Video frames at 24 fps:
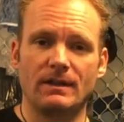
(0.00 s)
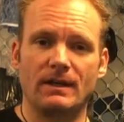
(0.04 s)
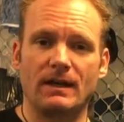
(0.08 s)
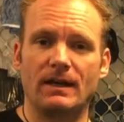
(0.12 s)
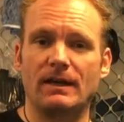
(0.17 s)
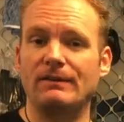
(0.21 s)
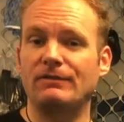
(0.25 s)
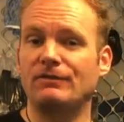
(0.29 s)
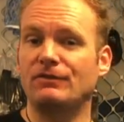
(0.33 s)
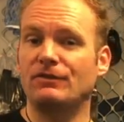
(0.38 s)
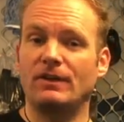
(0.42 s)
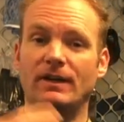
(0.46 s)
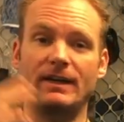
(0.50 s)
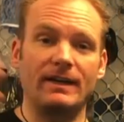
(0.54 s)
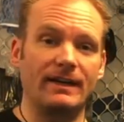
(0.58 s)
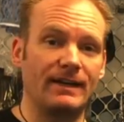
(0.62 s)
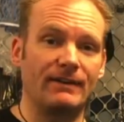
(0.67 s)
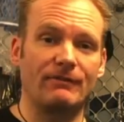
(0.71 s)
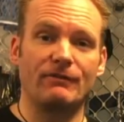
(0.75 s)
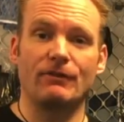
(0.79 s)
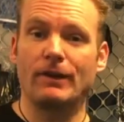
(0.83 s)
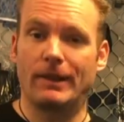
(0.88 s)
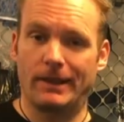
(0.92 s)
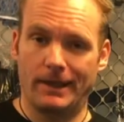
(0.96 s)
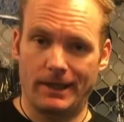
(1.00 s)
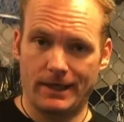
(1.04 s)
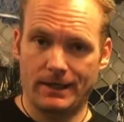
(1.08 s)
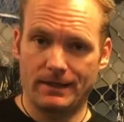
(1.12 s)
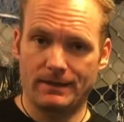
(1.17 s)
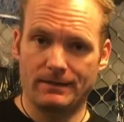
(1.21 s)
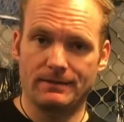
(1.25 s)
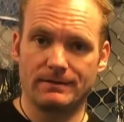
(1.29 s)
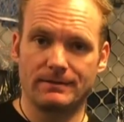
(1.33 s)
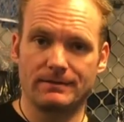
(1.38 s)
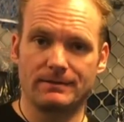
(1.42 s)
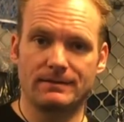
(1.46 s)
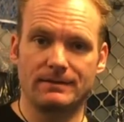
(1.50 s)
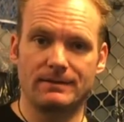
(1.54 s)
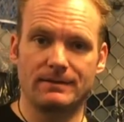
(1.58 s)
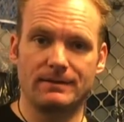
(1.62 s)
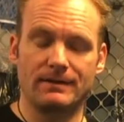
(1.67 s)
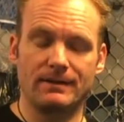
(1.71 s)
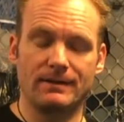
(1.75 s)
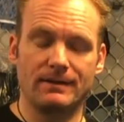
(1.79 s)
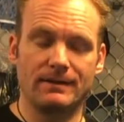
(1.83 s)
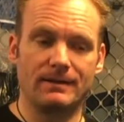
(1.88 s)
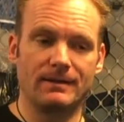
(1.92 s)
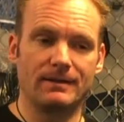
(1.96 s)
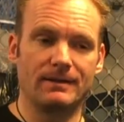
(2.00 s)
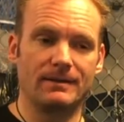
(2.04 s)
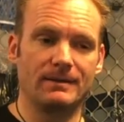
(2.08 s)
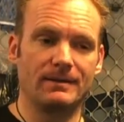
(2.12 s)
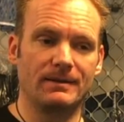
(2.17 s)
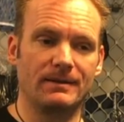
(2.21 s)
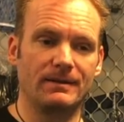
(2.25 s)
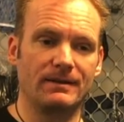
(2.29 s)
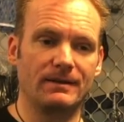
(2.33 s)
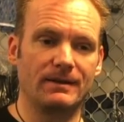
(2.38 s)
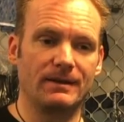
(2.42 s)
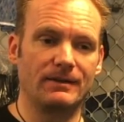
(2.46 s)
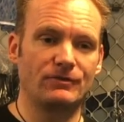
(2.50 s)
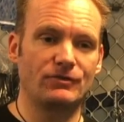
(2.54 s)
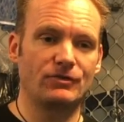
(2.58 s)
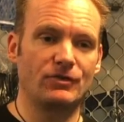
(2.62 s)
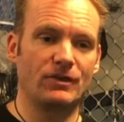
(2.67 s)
I've tried everything. I've